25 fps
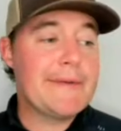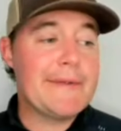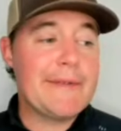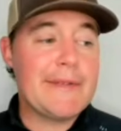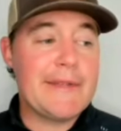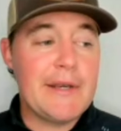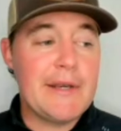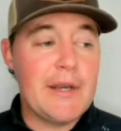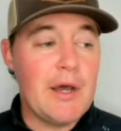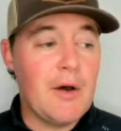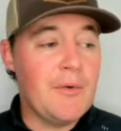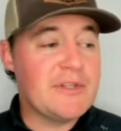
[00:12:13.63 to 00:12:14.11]

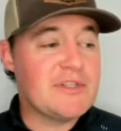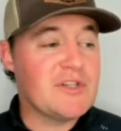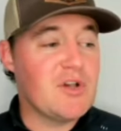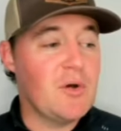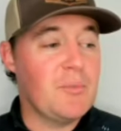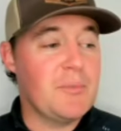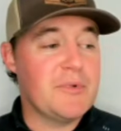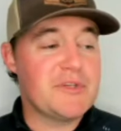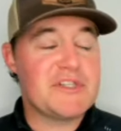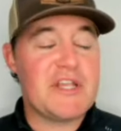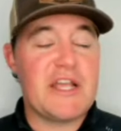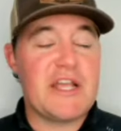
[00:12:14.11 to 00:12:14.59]
You know, it's
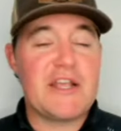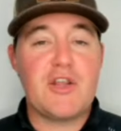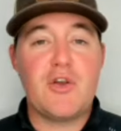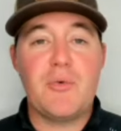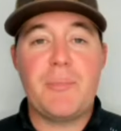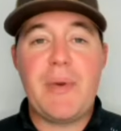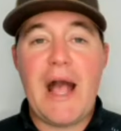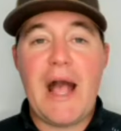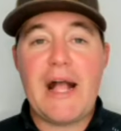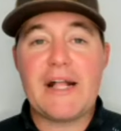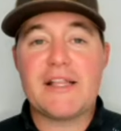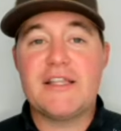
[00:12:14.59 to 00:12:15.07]
almost like
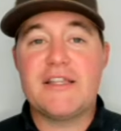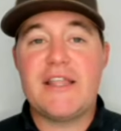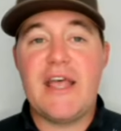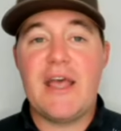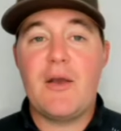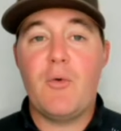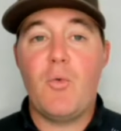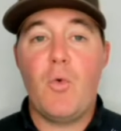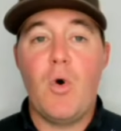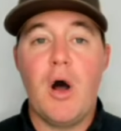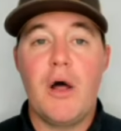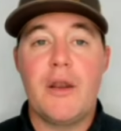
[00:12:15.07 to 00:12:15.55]
you're back to
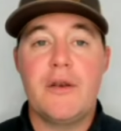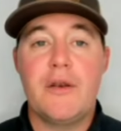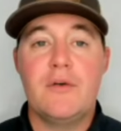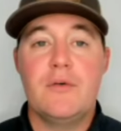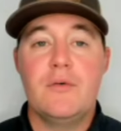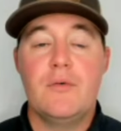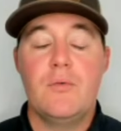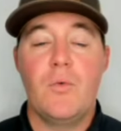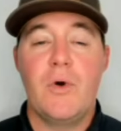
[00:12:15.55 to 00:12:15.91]
day one